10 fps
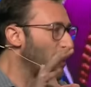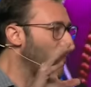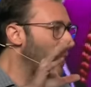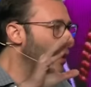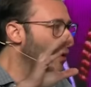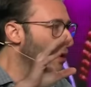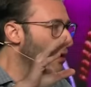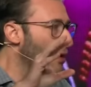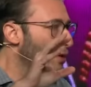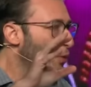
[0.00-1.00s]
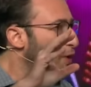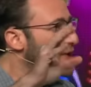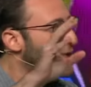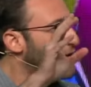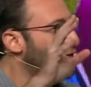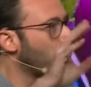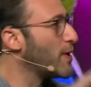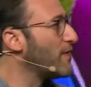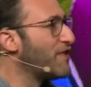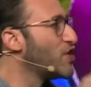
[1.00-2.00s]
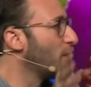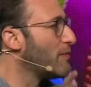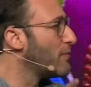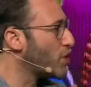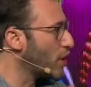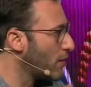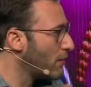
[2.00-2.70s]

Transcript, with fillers: about what's the difference between vision and mission,